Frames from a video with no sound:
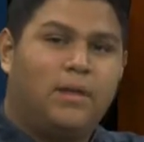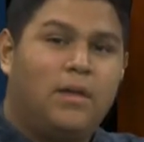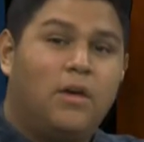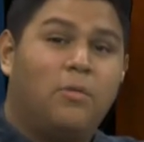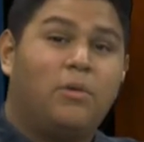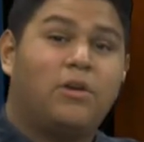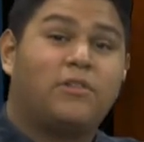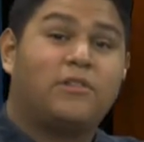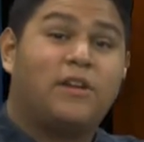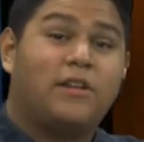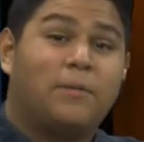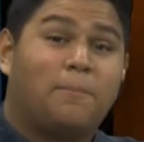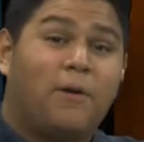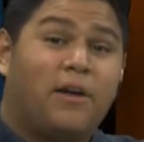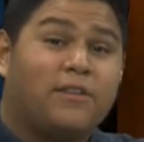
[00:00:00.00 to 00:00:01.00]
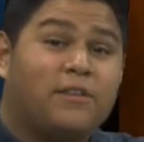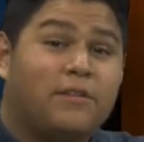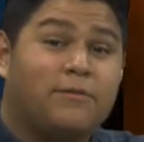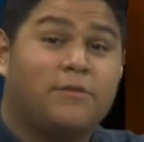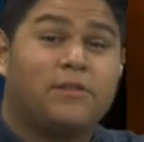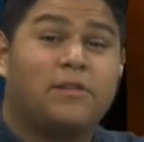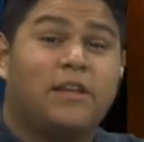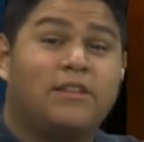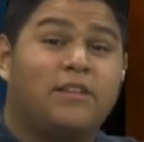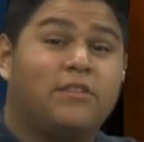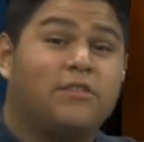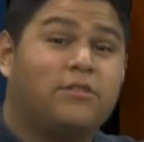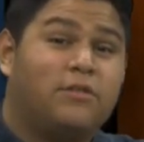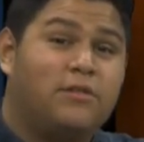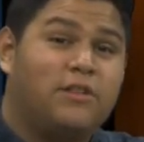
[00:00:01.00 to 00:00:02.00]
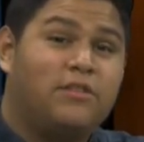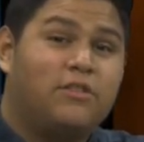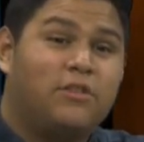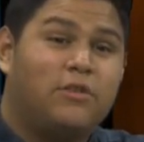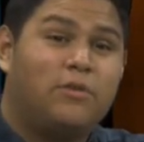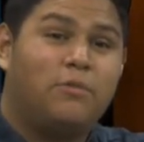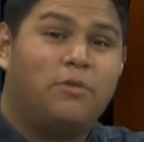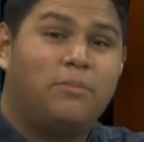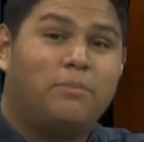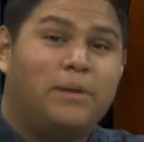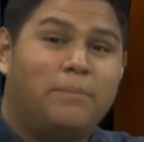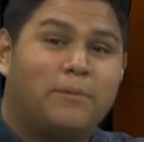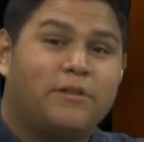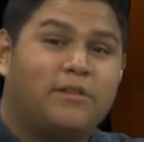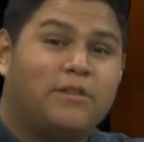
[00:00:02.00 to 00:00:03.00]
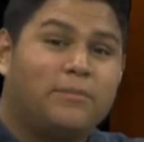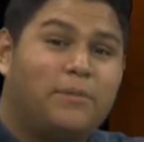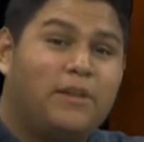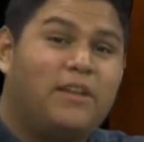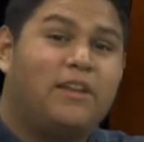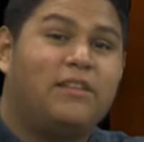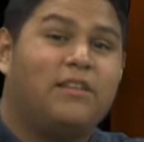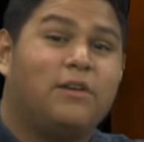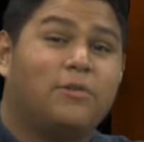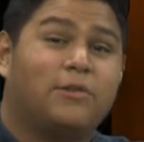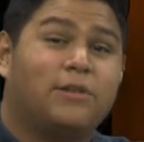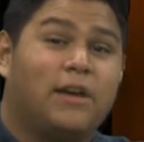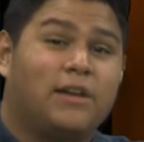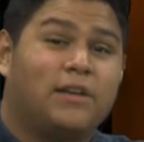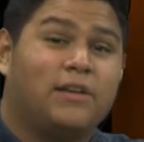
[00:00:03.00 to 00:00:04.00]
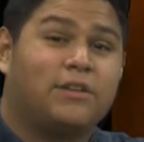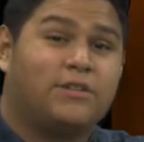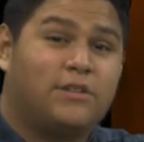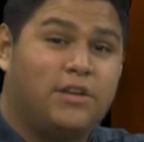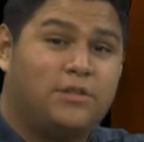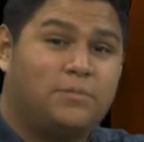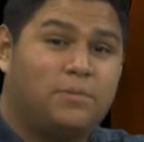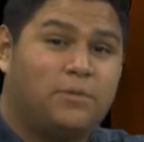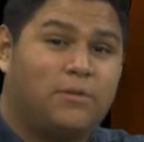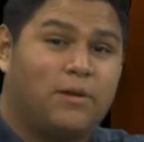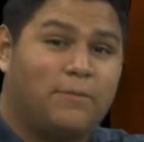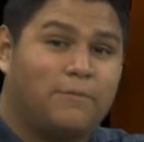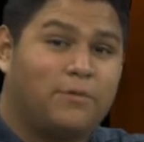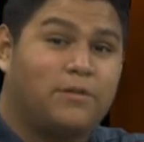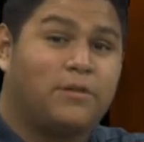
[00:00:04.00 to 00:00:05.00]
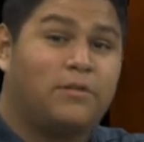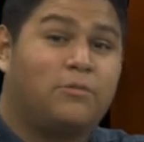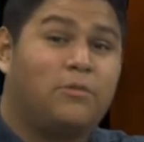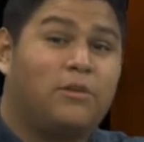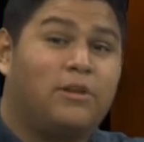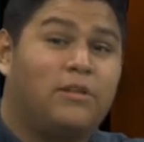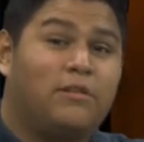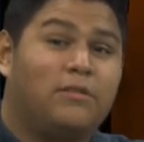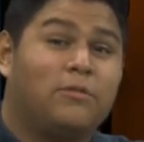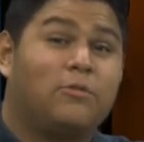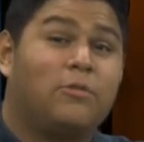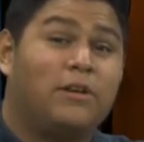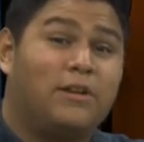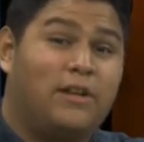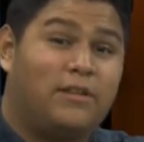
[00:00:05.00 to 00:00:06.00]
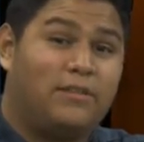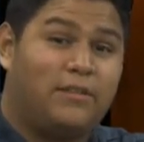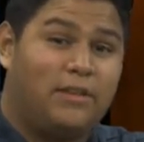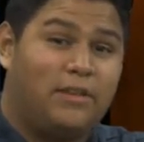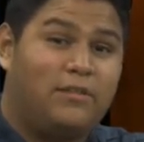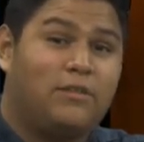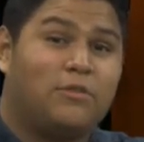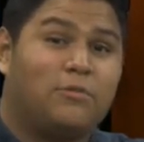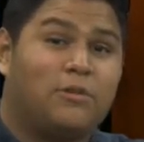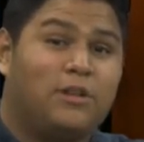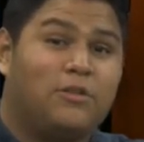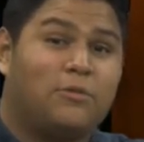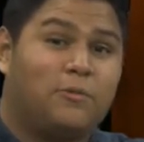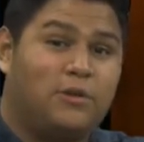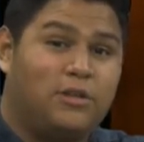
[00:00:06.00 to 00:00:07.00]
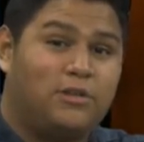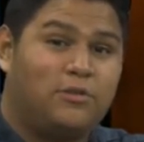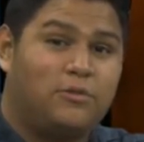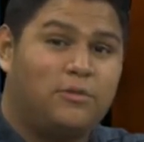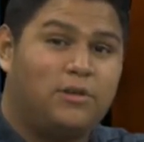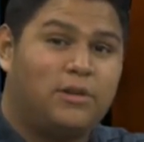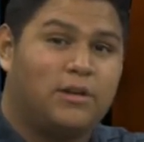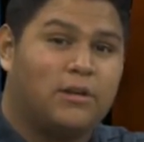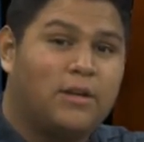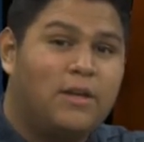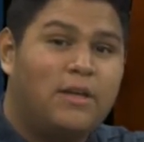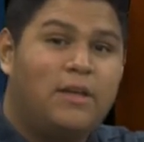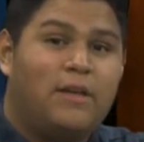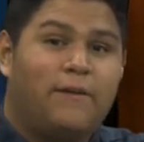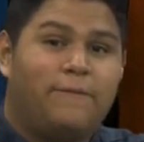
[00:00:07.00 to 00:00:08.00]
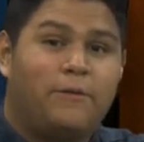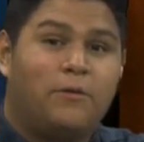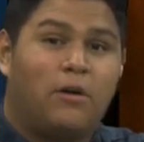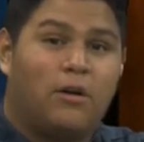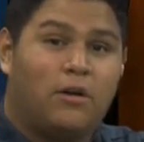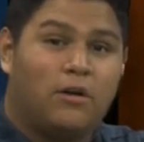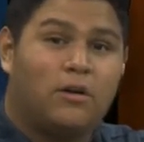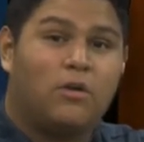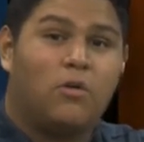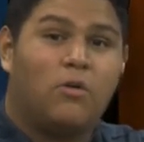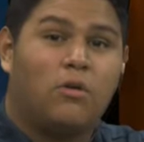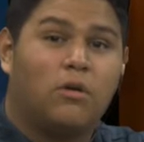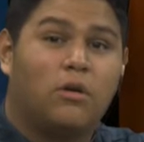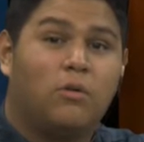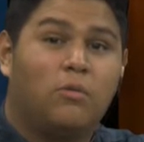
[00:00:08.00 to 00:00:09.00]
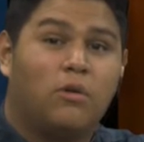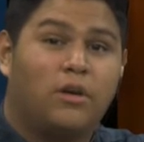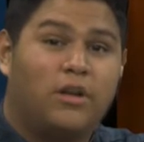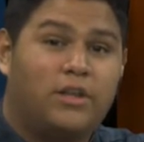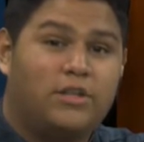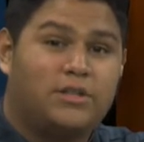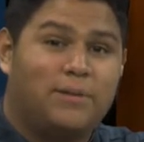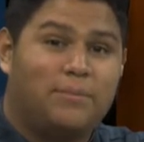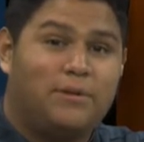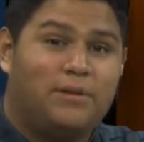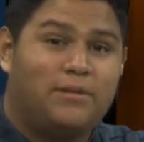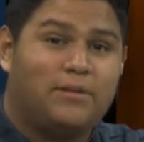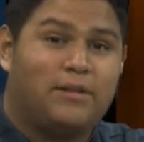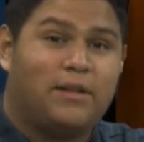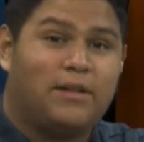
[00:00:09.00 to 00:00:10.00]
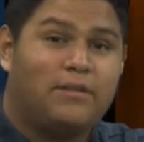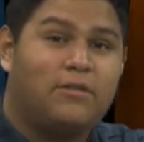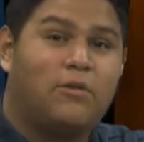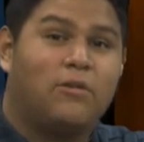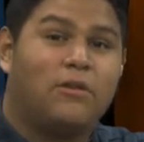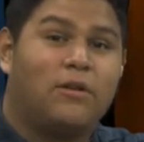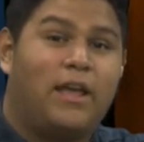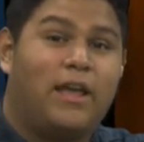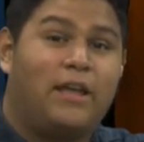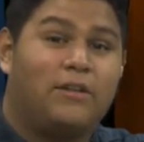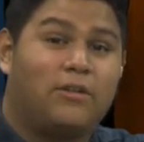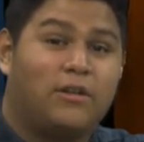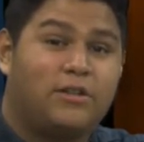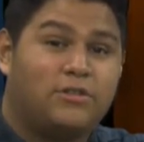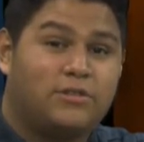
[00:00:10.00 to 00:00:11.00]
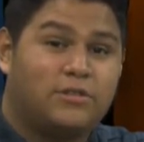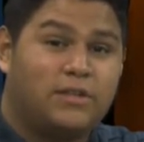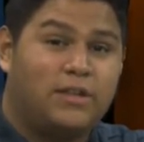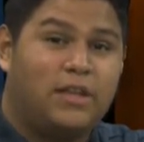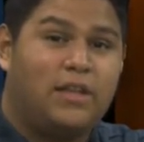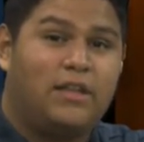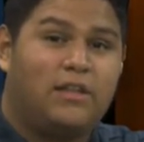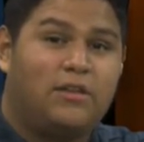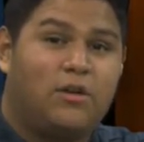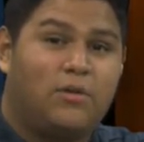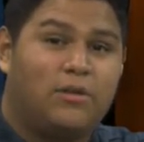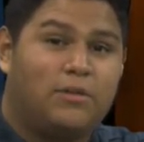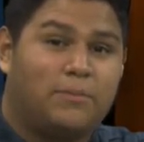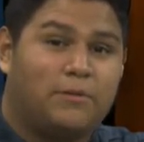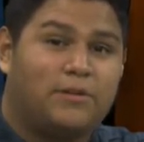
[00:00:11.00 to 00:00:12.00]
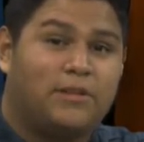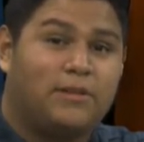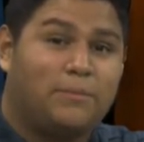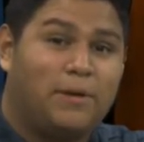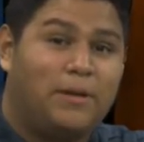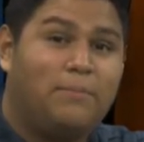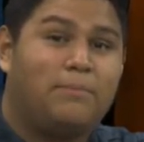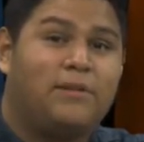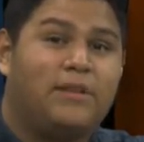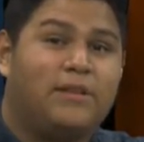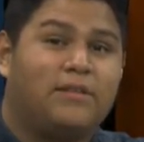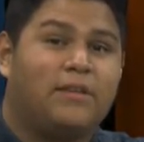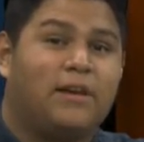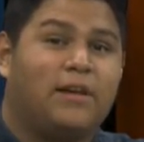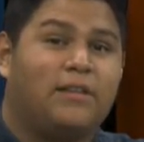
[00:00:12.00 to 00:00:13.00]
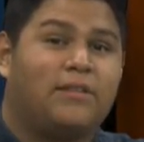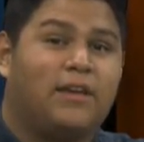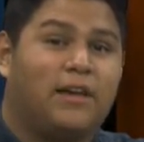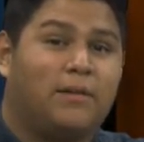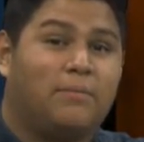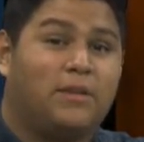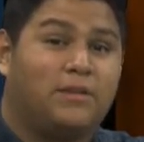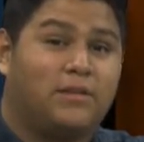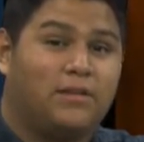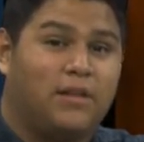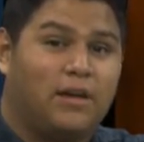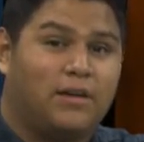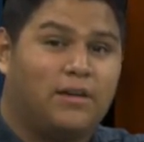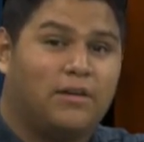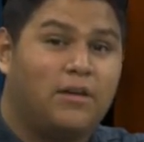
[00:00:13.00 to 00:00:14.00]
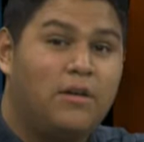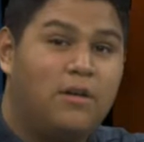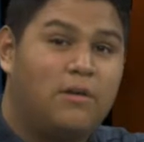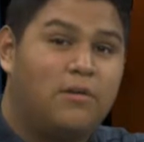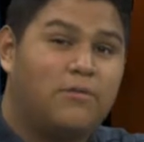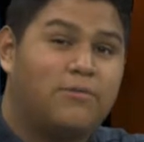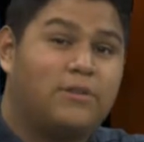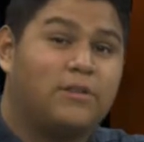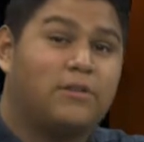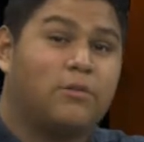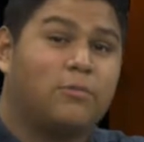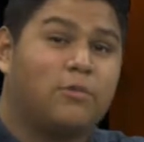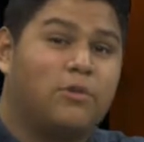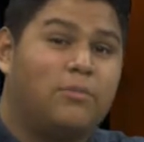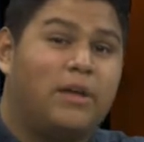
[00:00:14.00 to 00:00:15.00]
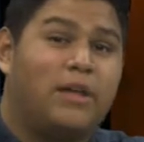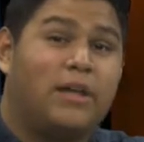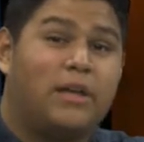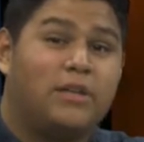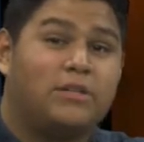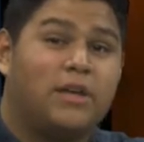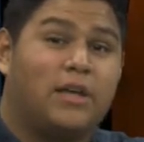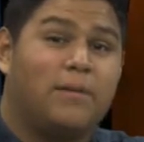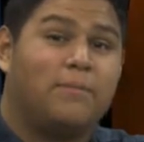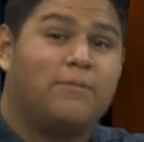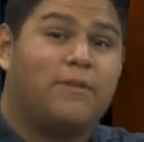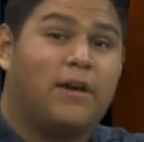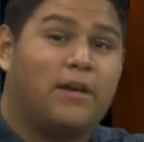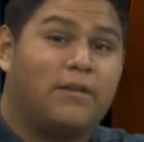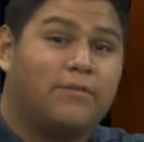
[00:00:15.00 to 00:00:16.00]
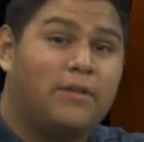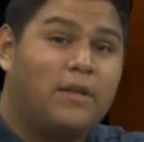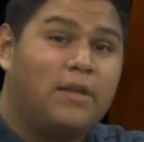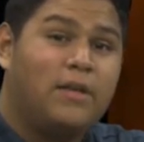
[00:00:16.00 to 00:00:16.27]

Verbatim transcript: We are starting the process of selecting students who will be participating in the Osaka Exchange Program for the 20, 2019 to 2020 school year. If you are or were in Japanese class or and are interested in going to participate, please contact Ms. Tanaka or visit her room at HM5.